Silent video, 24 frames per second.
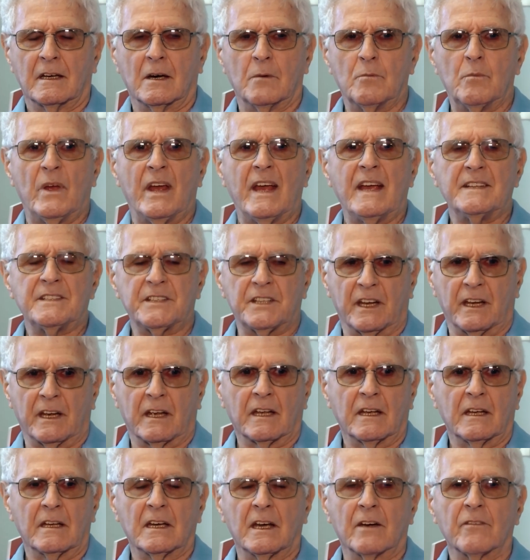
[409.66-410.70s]
Amazing.
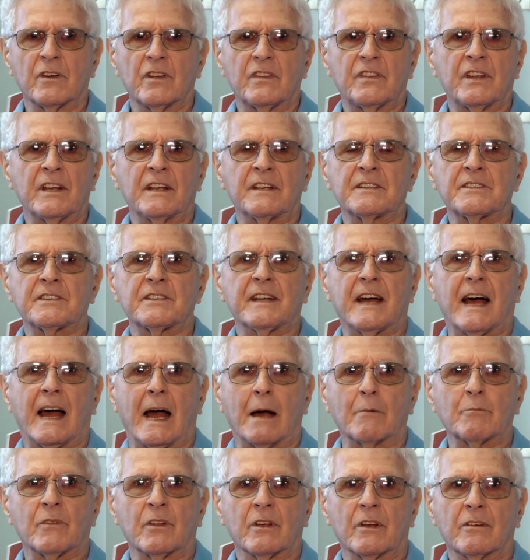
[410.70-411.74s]
Everything
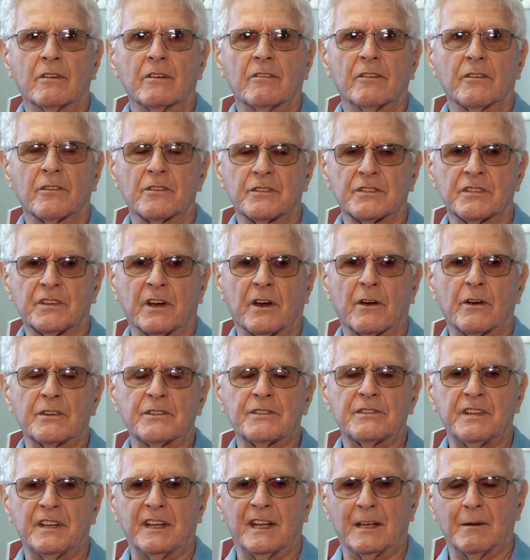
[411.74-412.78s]
stopped for
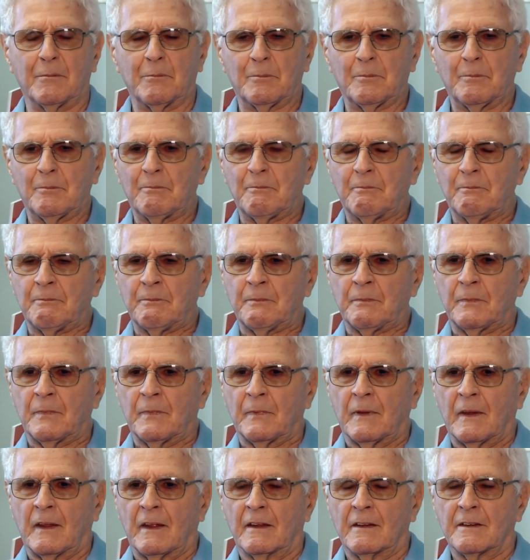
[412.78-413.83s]
Sarah's team.
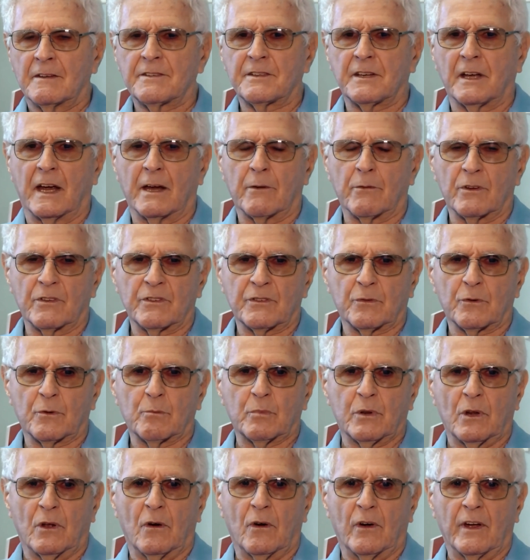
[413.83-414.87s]
Sirens were
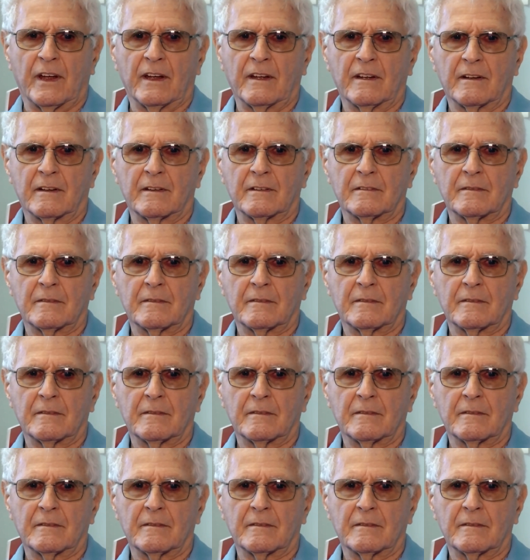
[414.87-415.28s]
blowing.